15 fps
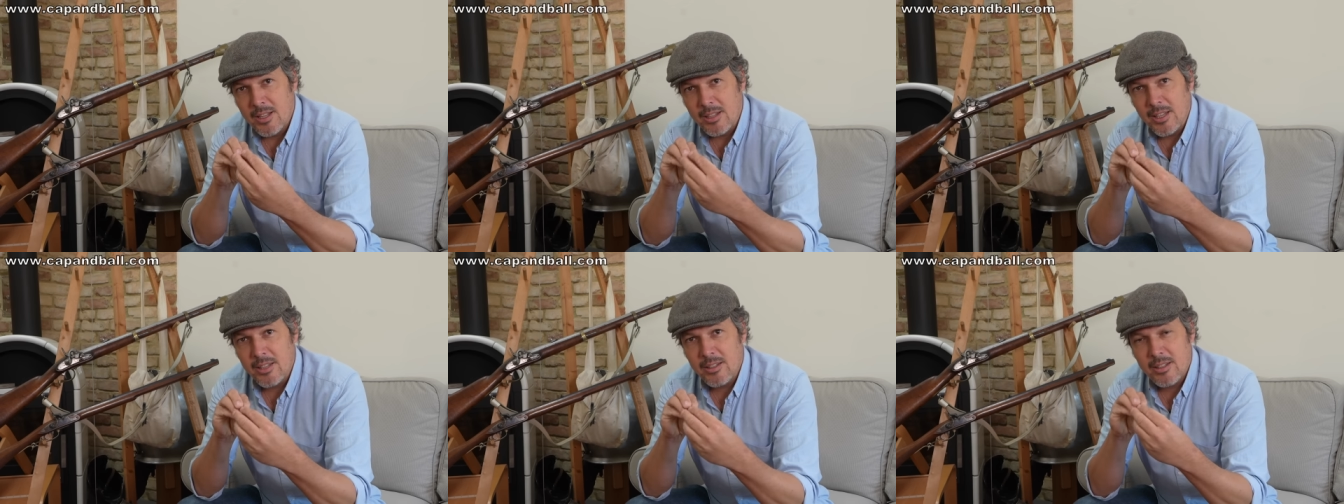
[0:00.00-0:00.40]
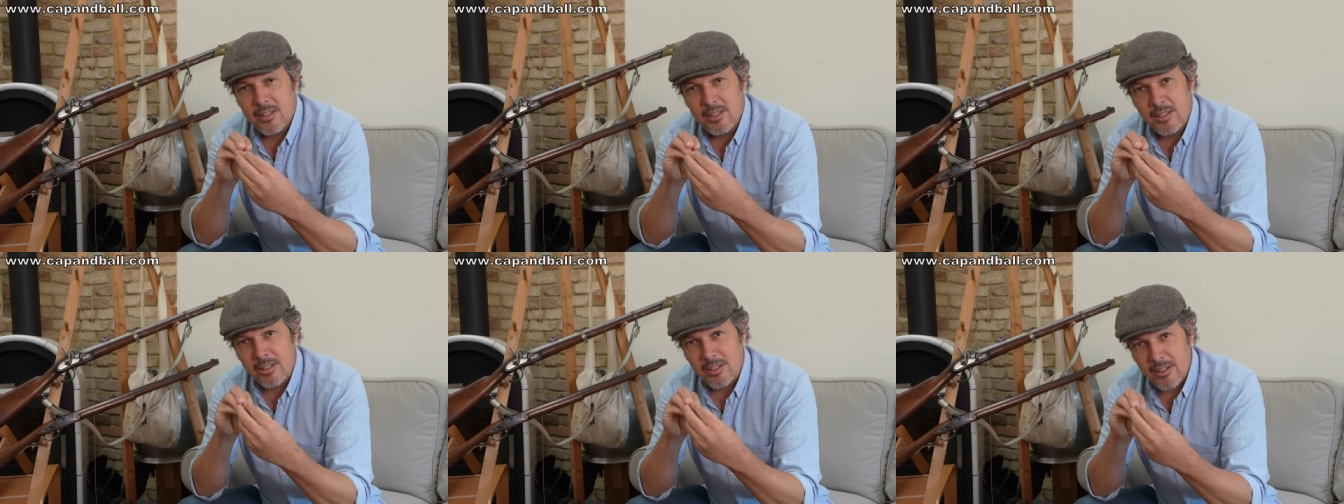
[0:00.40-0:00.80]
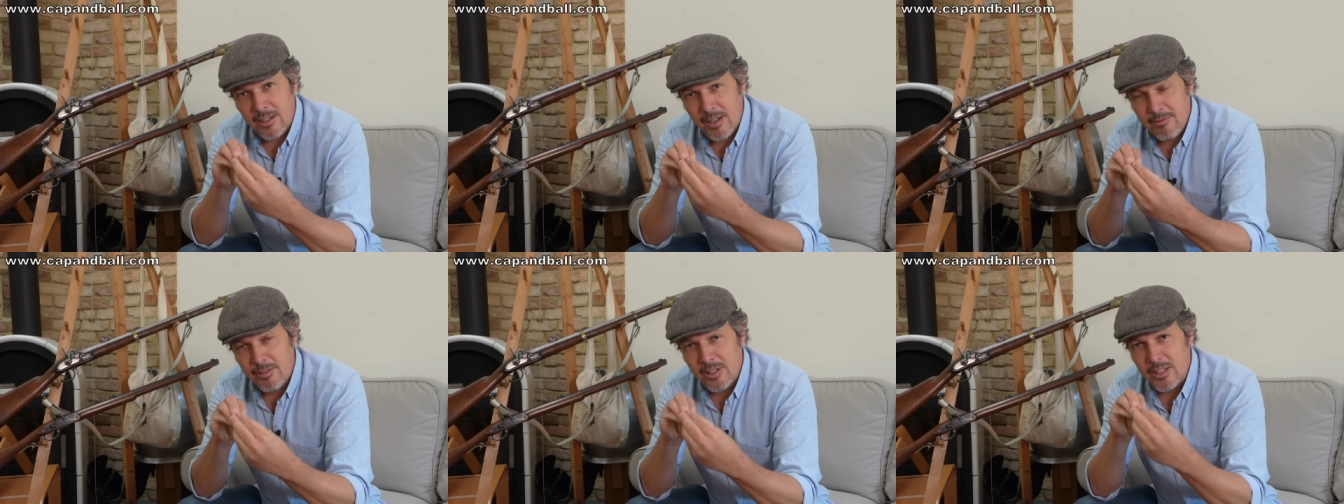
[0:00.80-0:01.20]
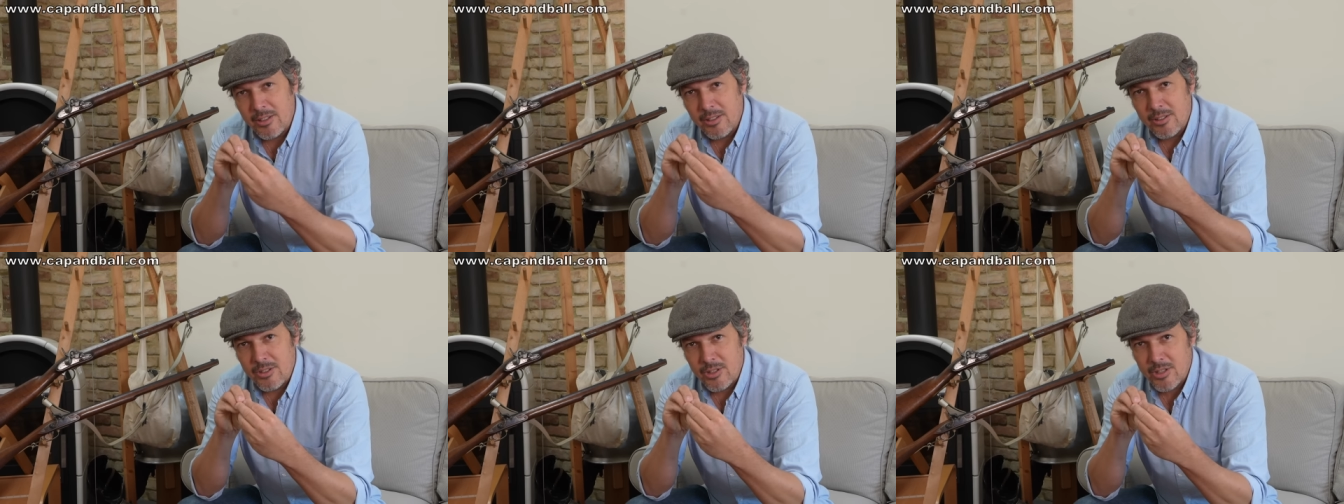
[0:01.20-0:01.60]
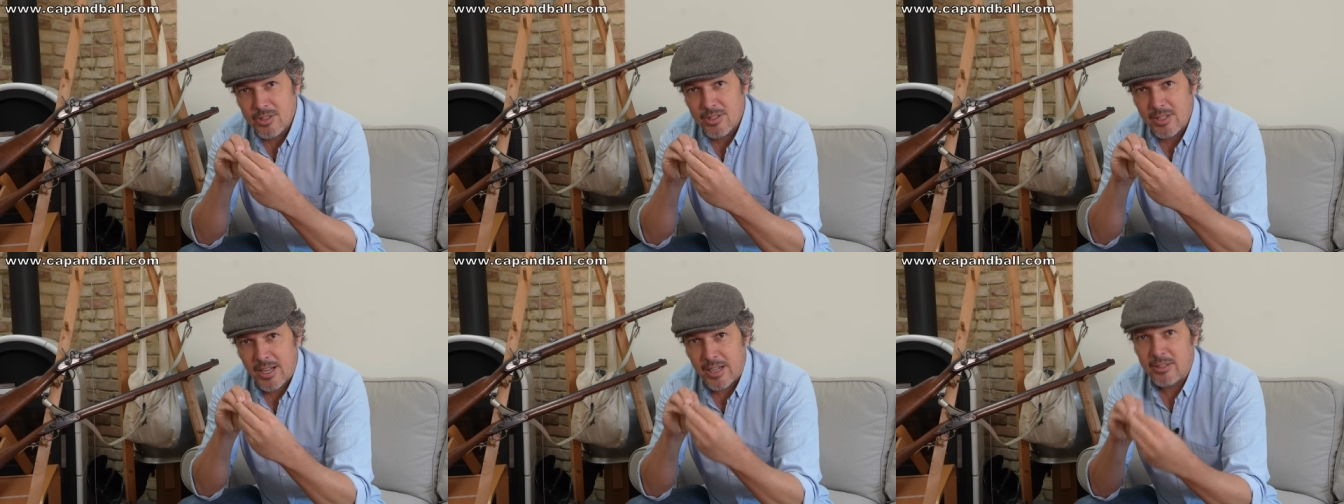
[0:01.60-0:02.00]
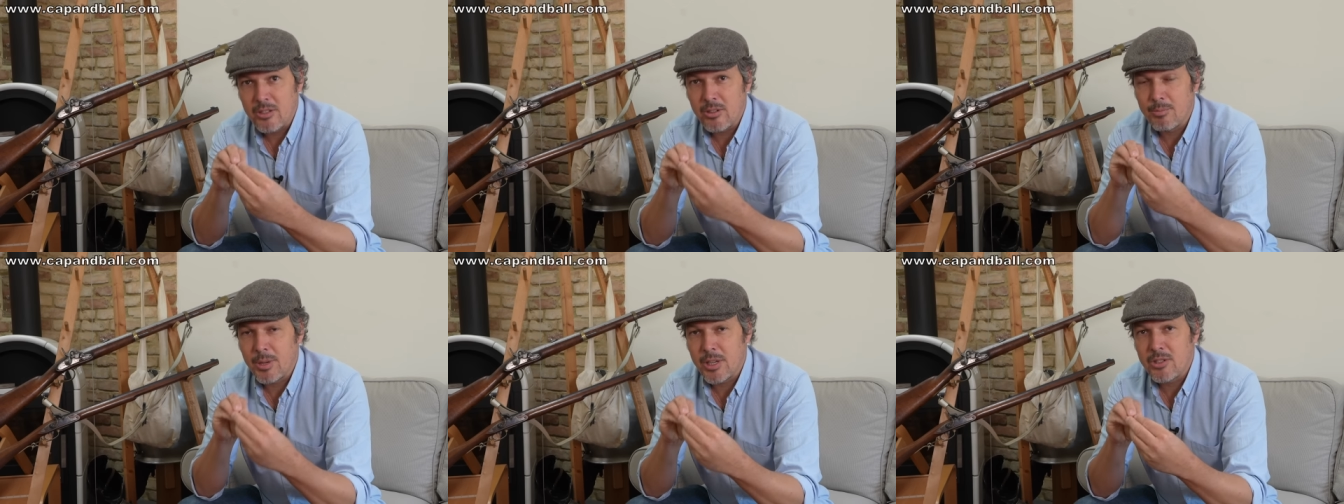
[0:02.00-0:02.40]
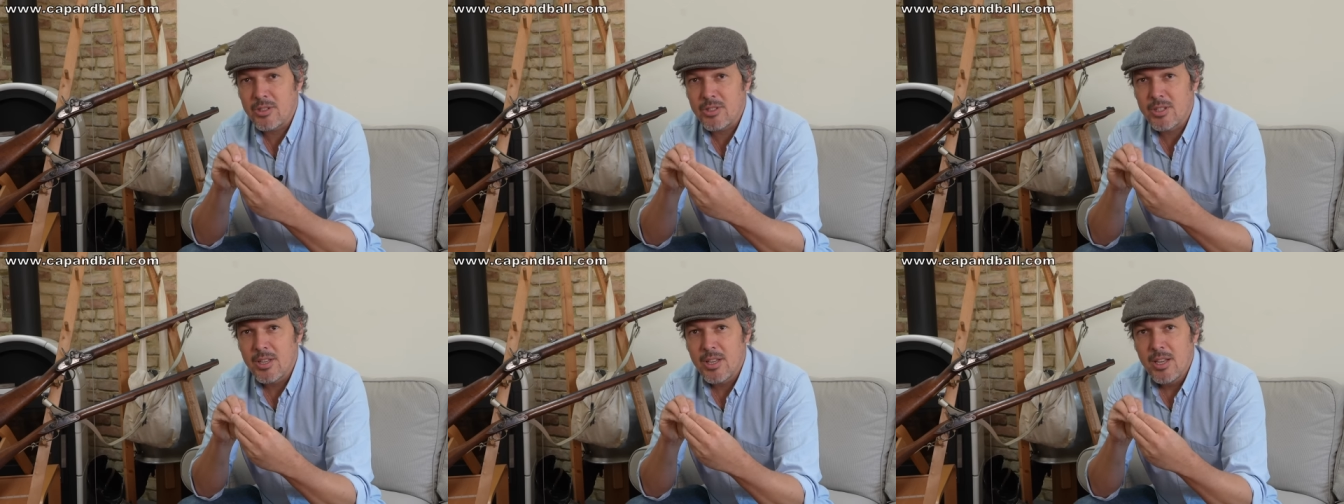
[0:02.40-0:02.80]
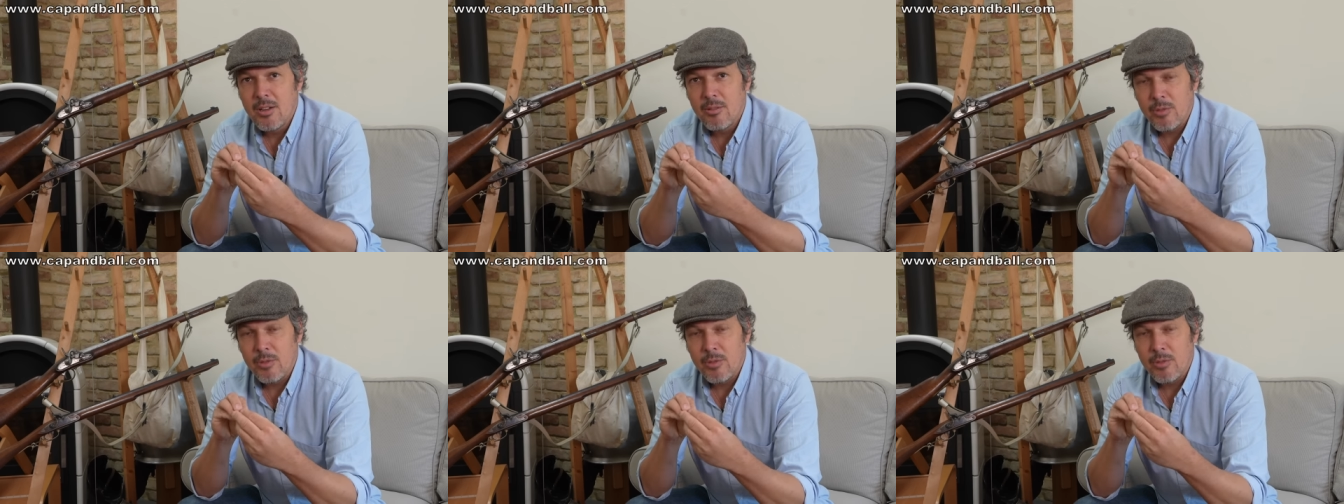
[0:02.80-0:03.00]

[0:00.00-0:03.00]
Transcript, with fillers: then the rifling just cut your patches,